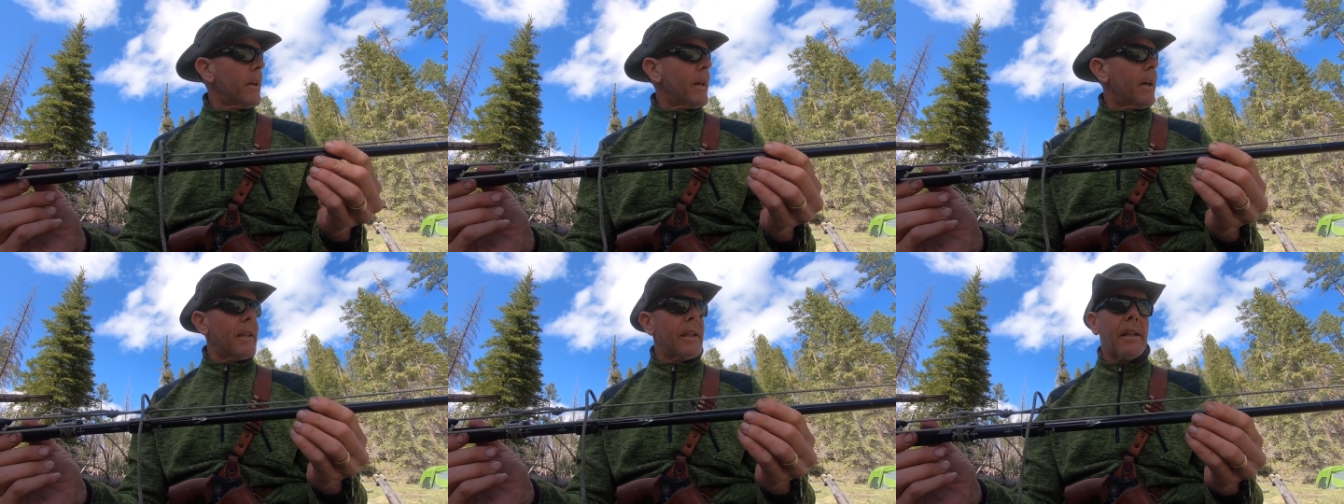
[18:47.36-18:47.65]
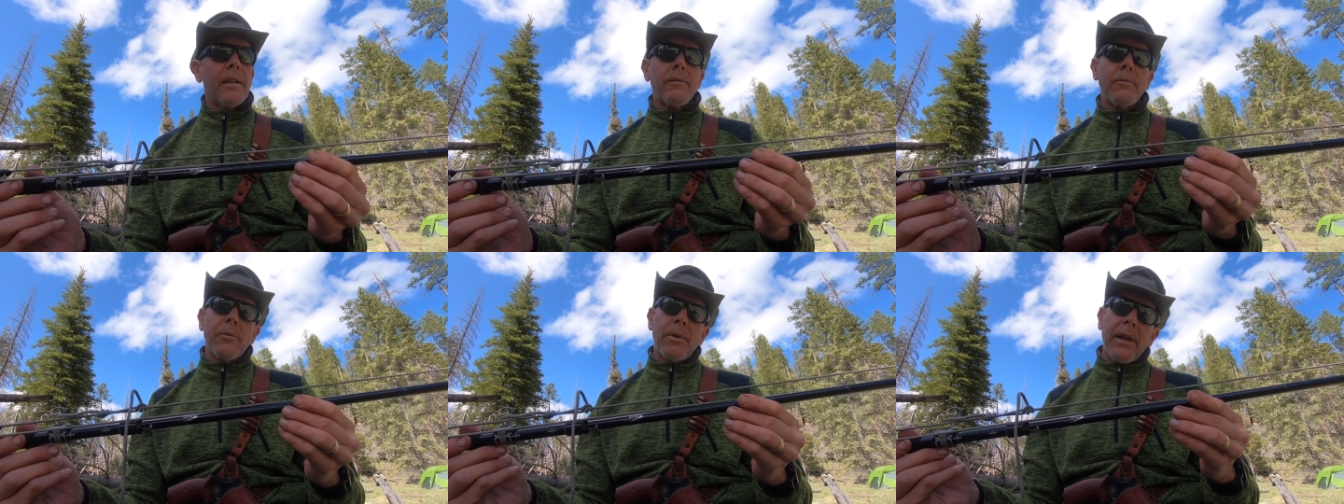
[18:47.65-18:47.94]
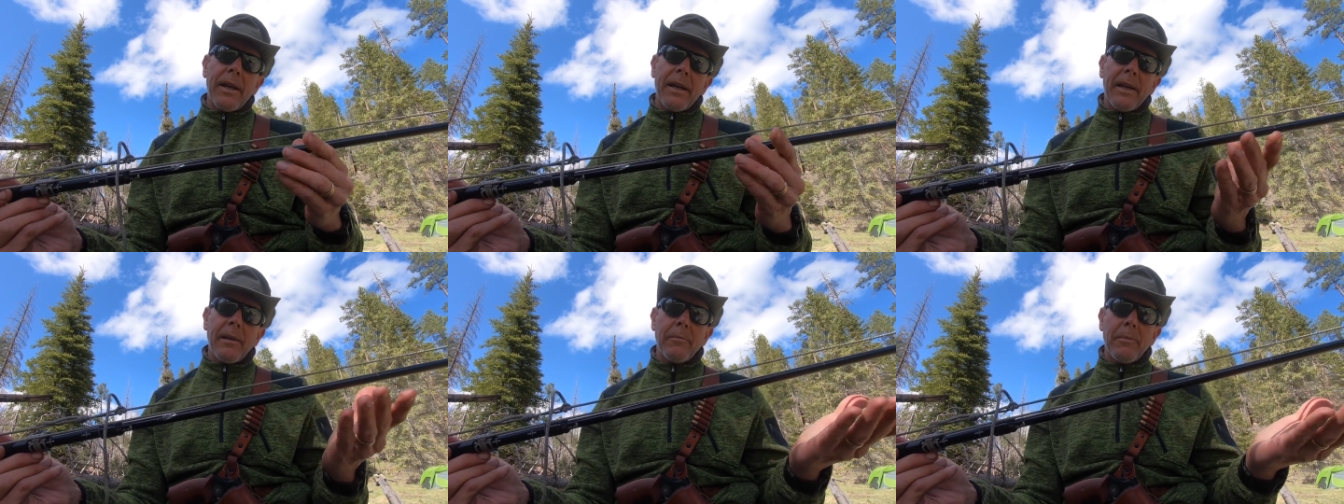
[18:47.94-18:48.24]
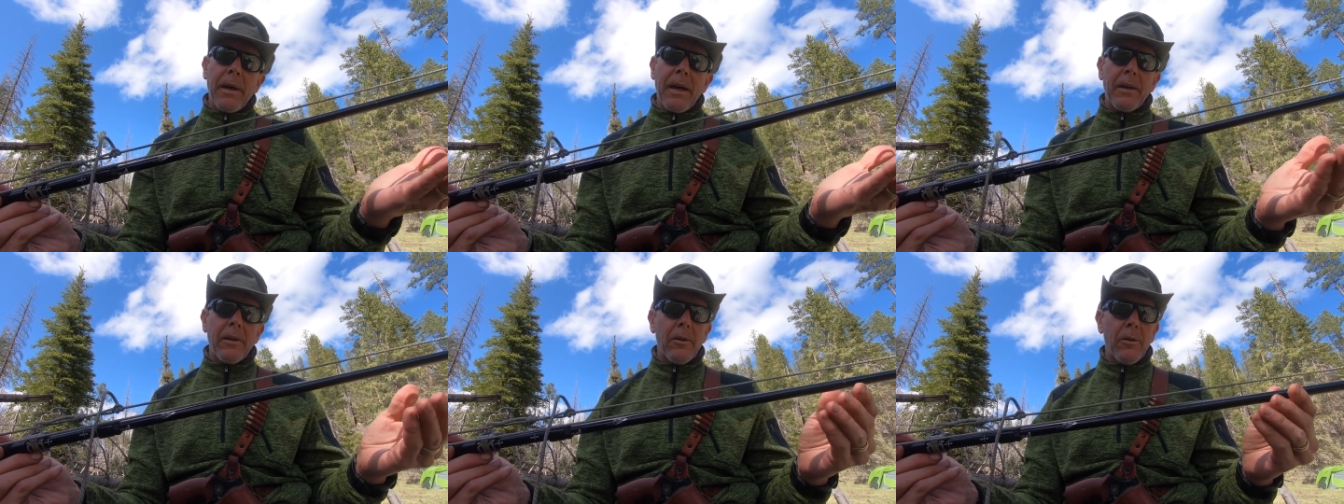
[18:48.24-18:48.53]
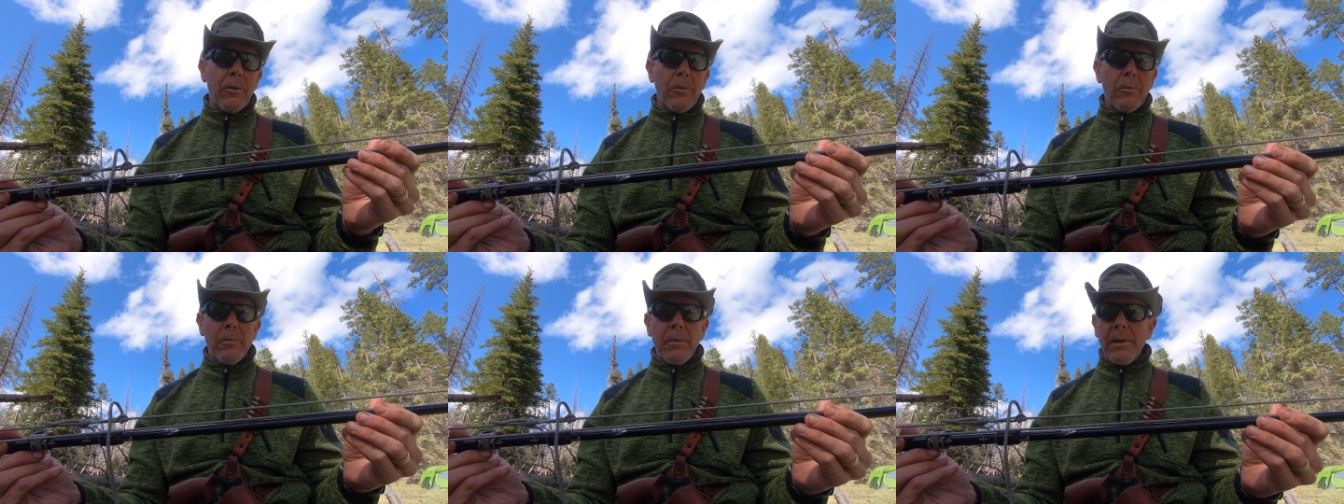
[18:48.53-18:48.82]
And then when I get back
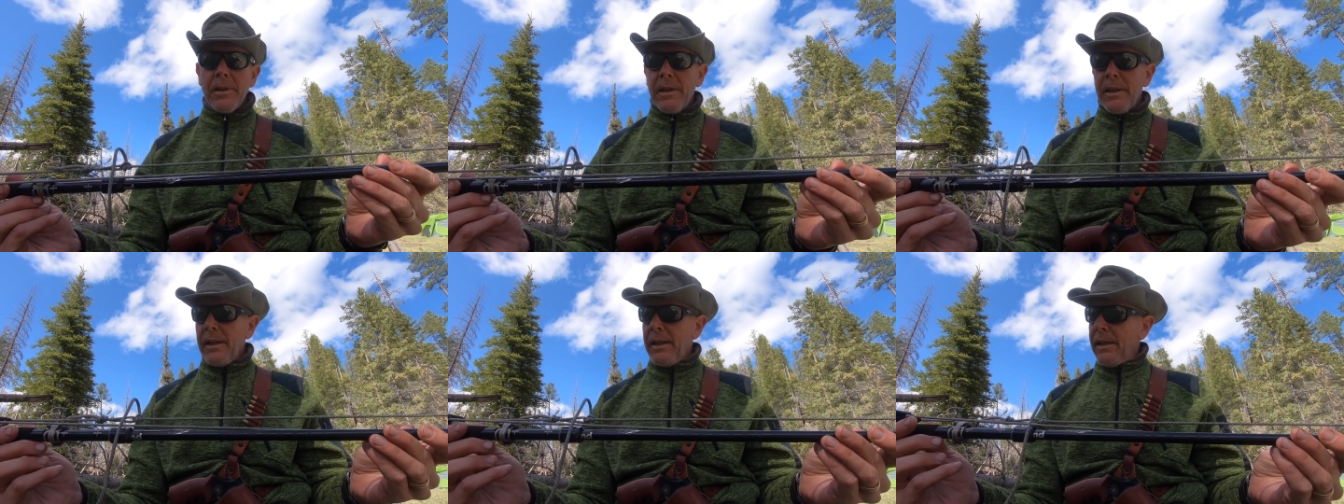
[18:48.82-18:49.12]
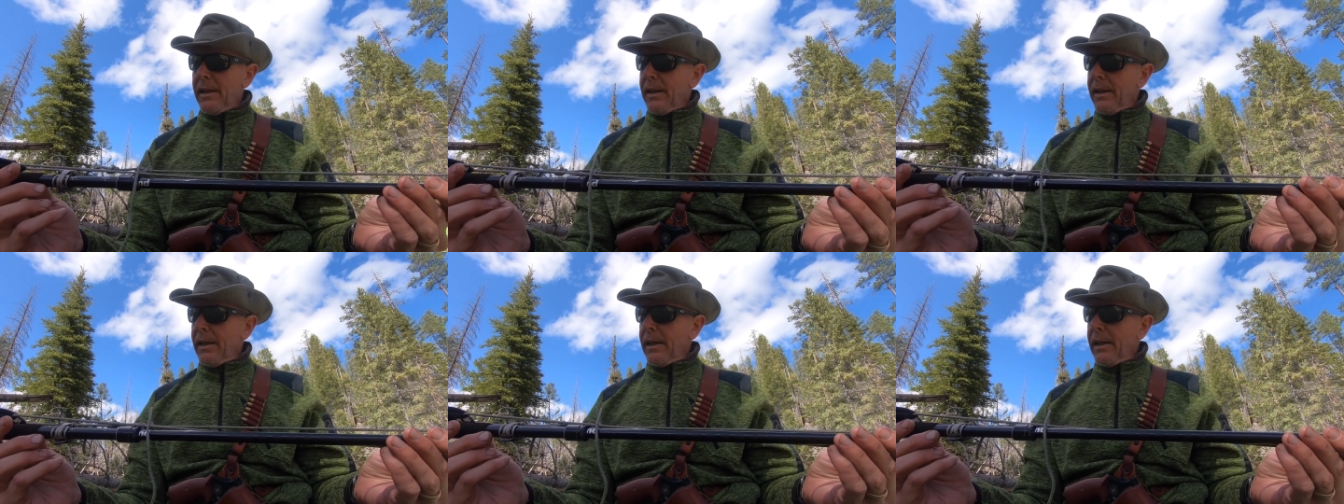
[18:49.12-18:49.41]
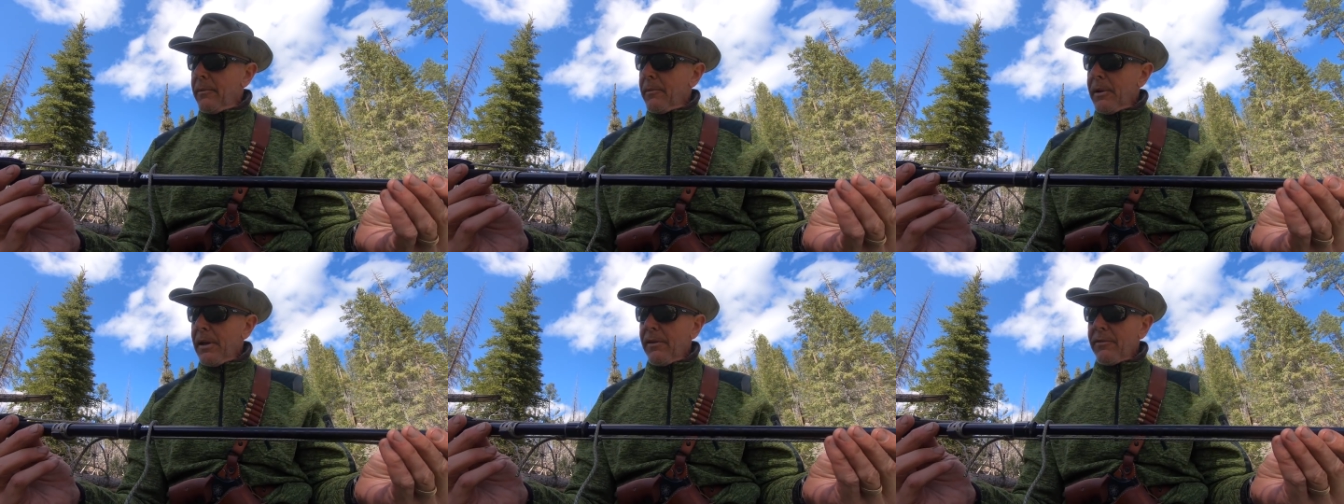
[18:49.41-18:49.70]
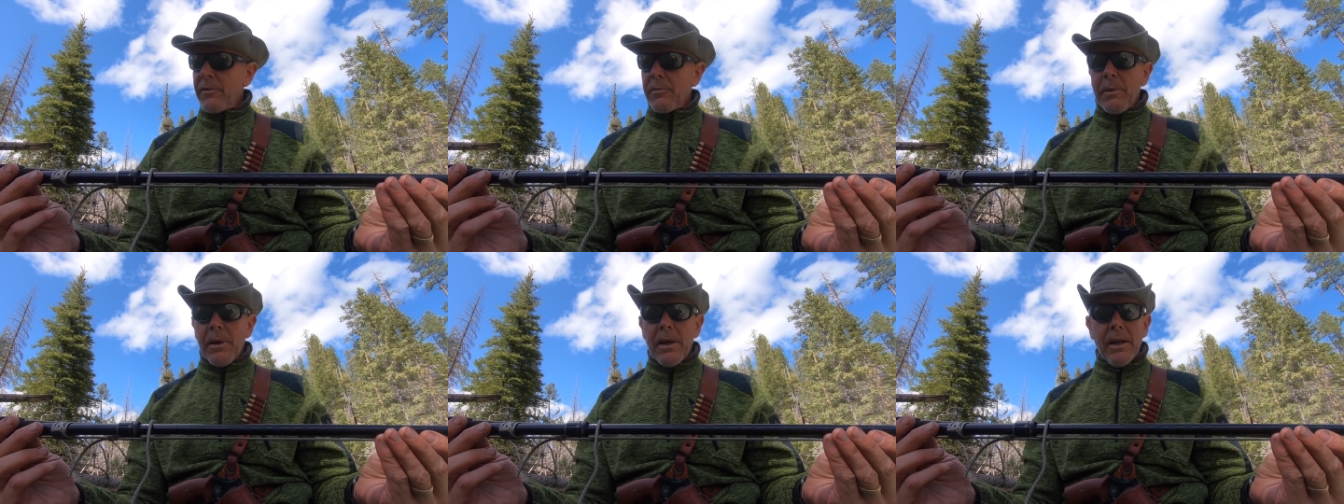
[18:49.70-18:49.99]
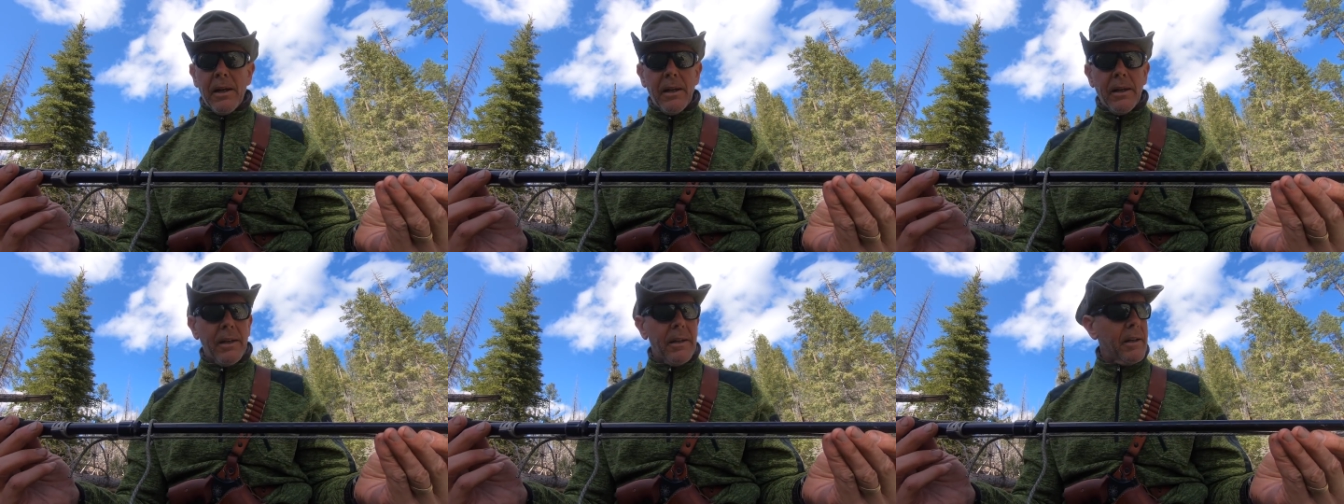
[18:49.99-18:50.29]
home, I'm gonna have to
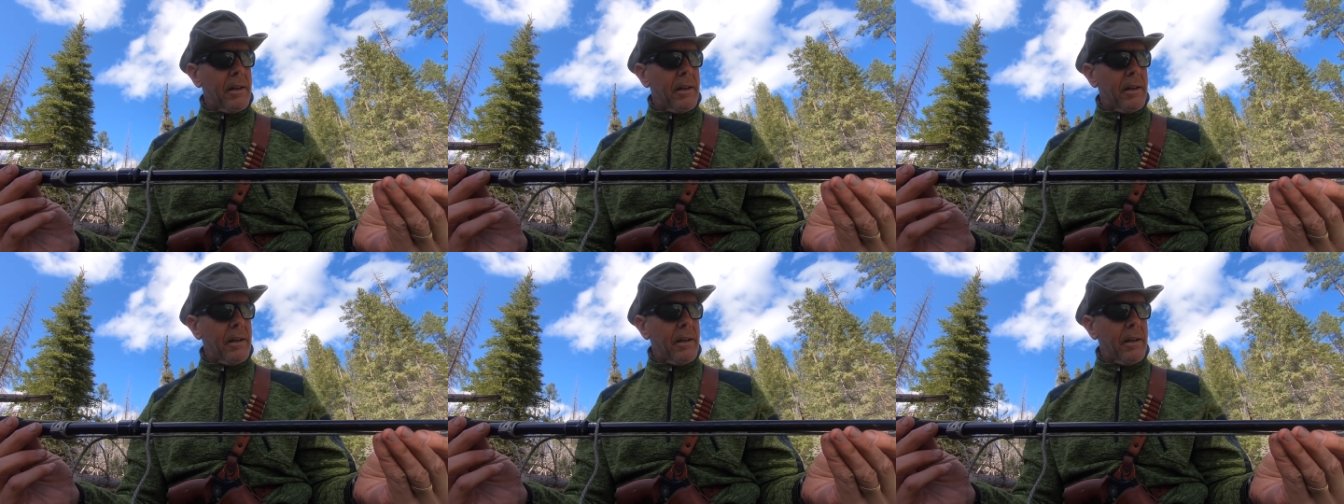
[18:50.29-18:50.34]
buy